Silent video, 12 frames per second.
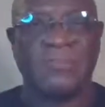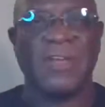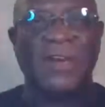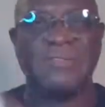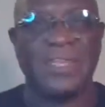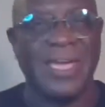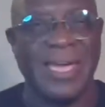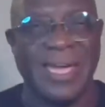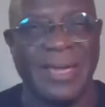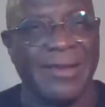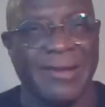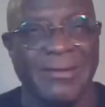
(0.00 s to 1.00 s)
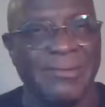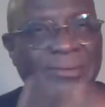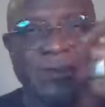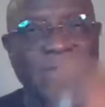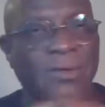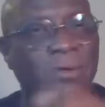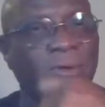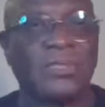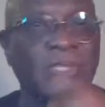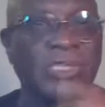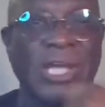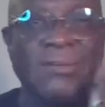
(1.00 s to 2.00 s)
fluff their hair,
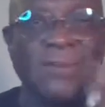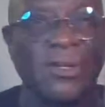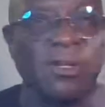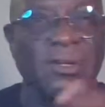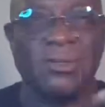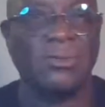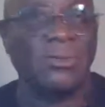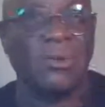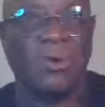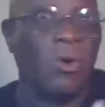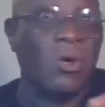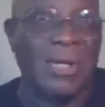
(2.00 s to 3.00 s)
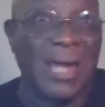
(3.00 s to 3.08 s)
shave a little or